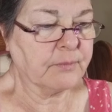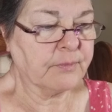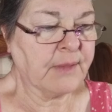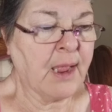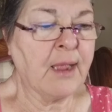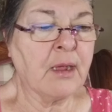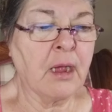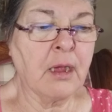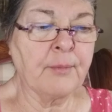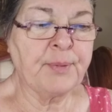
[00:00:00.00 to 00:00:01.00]
that
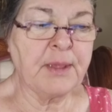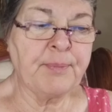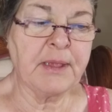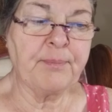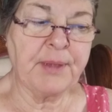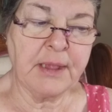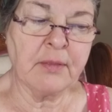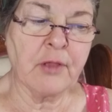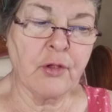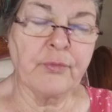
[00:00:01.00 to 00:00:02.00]
PPP
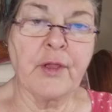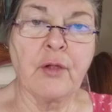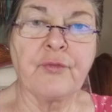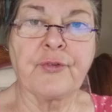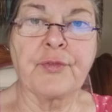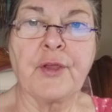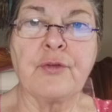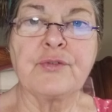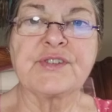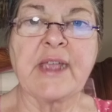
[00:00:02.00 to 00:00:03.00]
loan, though, for
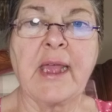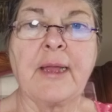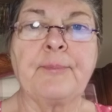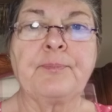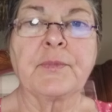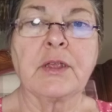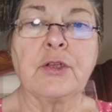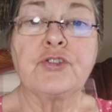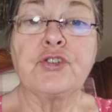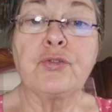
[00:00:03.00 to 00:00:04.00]
those that
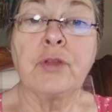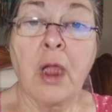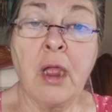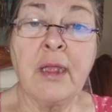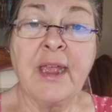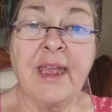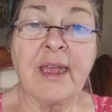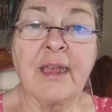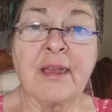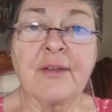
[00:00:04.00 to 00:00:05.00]
do
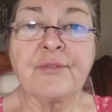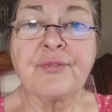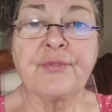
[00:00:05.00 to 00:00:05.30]
have